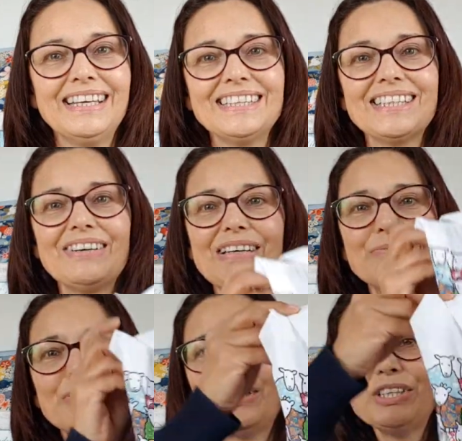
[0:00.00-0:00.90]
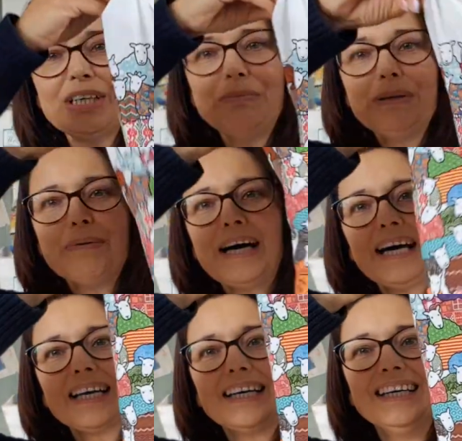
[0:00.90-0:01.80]
So in my sheepy
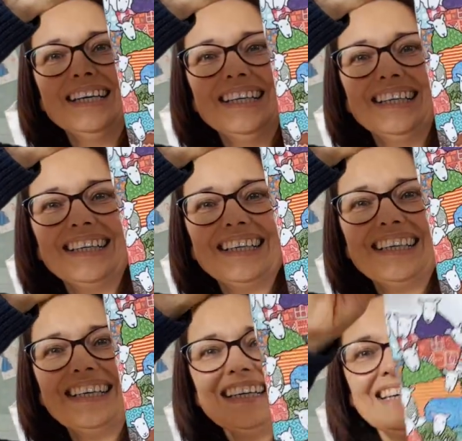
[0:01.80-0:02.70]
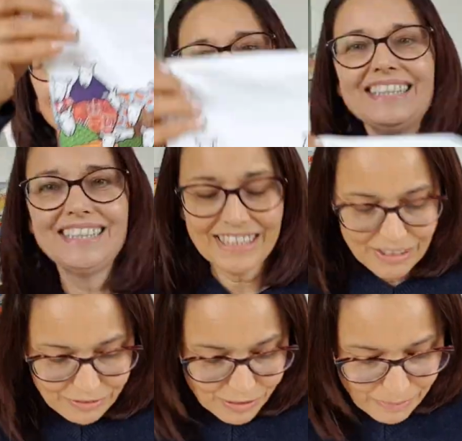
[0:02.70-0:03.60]
bag, this
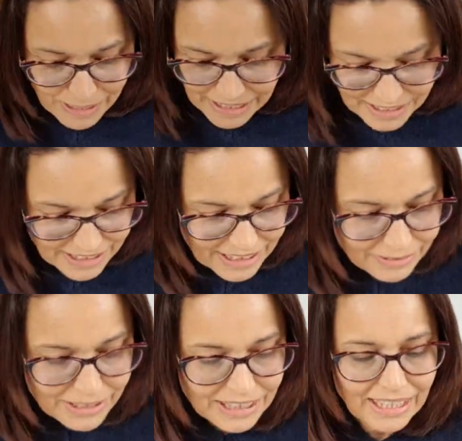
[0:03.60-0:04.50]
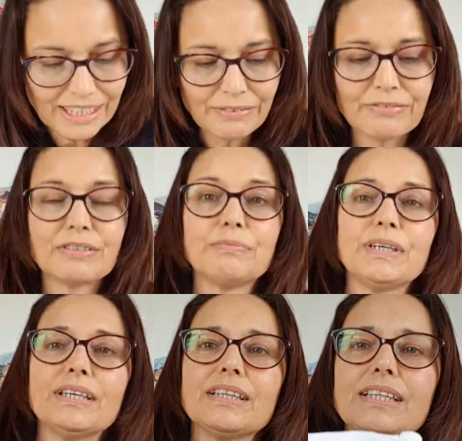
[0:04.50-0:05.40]
is from Etsy. It was a gift,
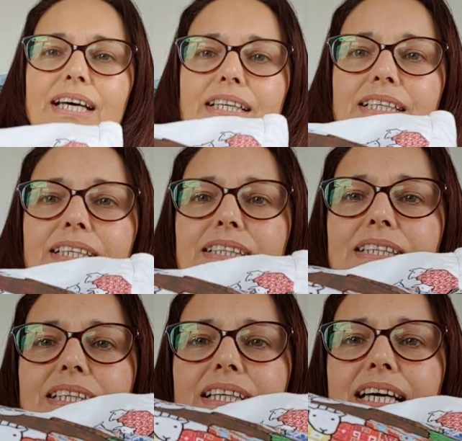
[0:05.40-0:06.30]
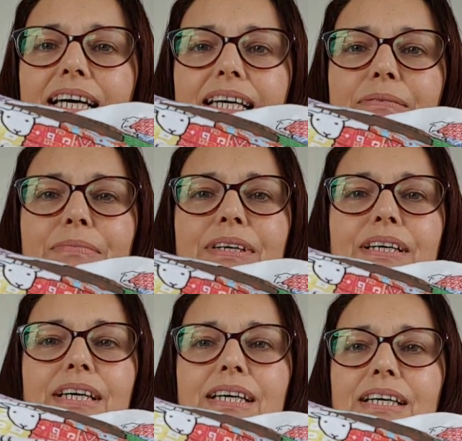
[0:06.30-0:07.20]
but that is the name,
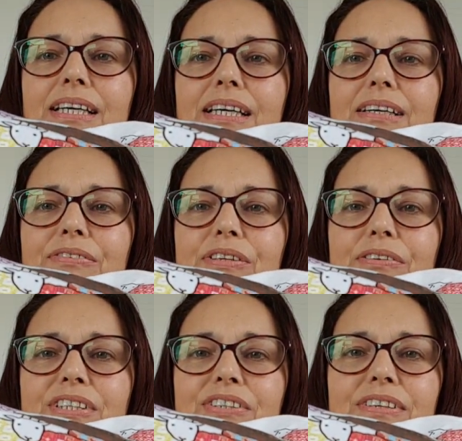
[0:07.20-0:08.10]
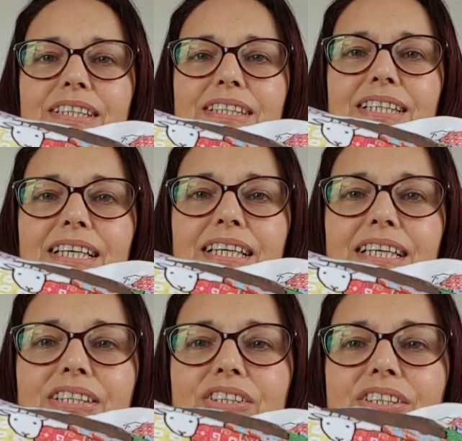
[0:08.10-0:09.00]
if you're interested.
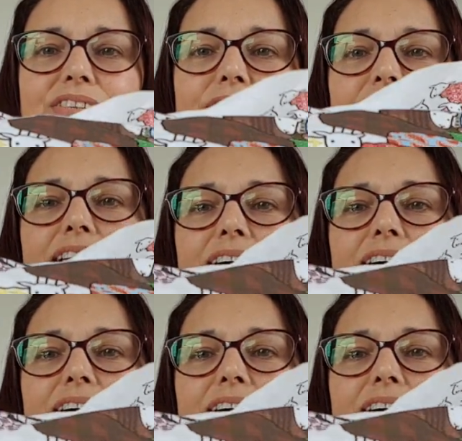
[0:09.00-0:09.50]
It's just a really